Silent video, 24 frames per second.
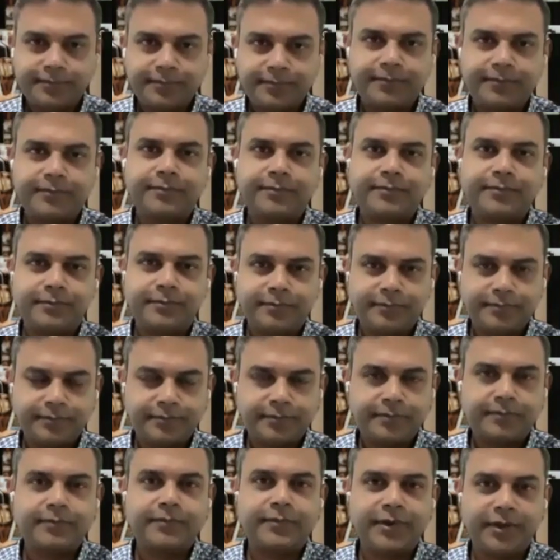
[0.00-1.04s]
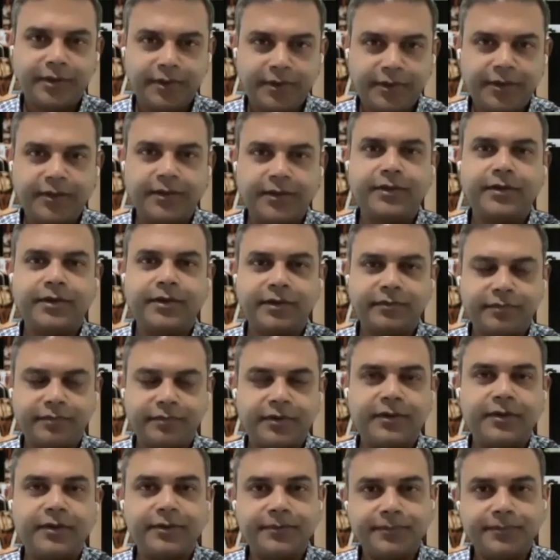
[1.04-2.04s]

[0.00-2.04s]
Huh? You he used to talk,